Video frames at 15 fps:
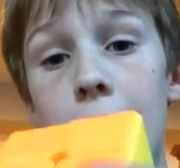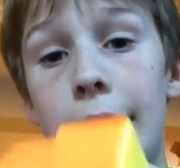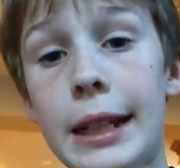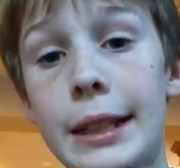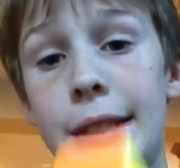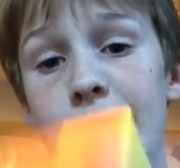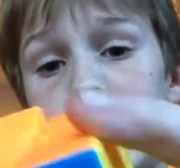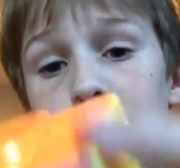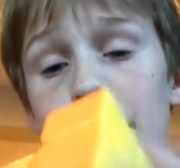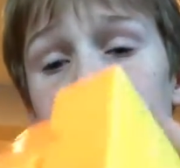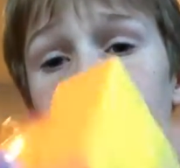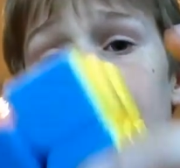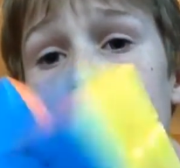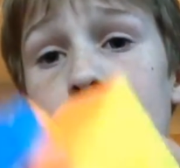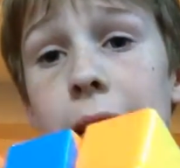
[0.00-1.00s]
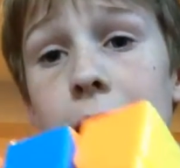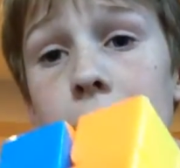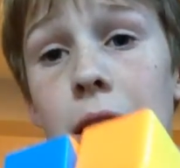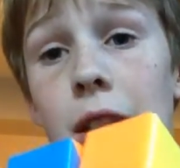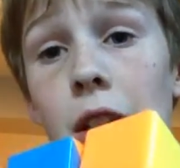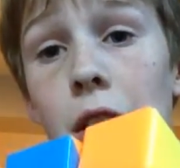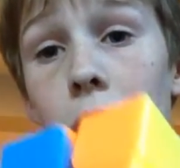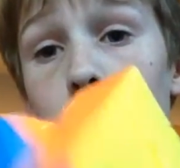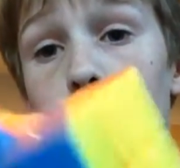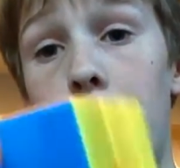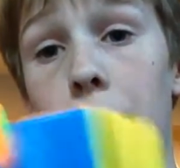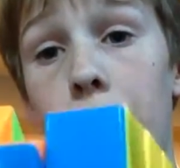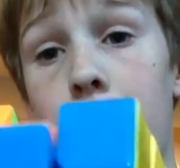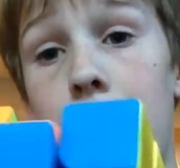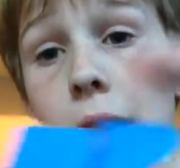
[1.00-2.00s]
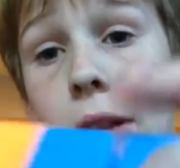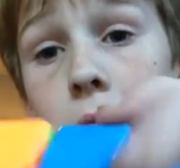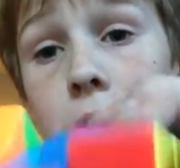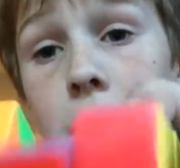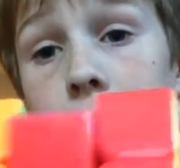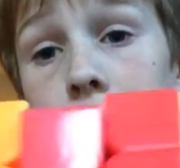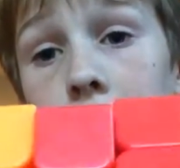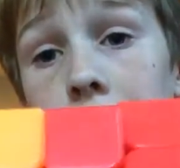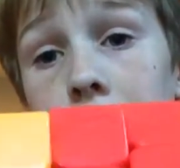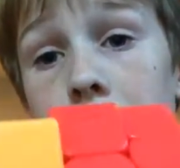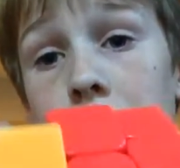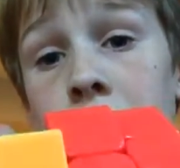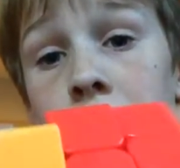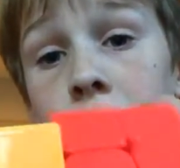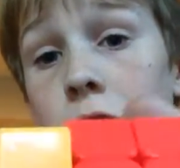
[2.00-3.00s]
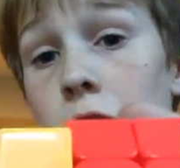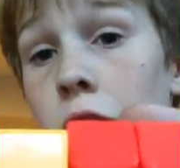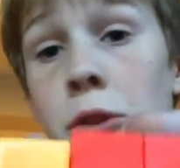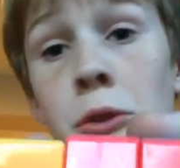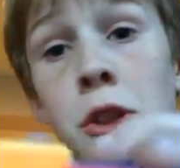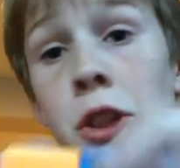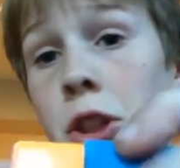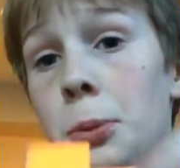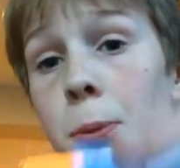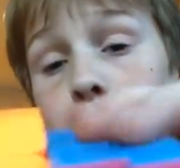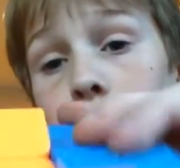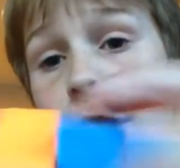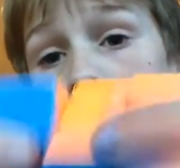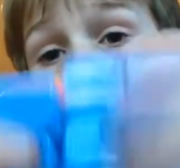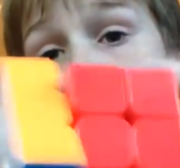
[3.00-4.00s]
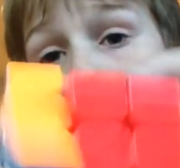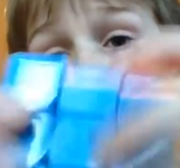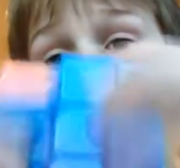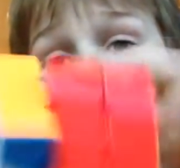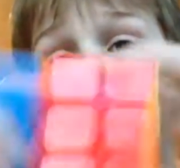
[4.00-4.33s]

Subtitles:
And it's a really nice cube. The main reason they use it is because it goes super fast.